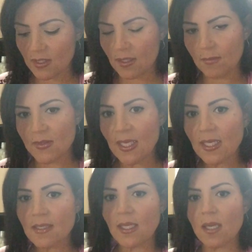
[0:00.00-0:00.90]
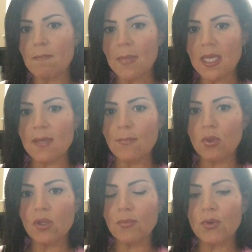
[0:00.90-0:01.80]
And I'm saying it's like a mini
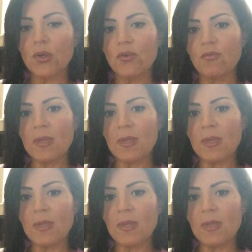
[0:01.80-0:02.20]
bulletproof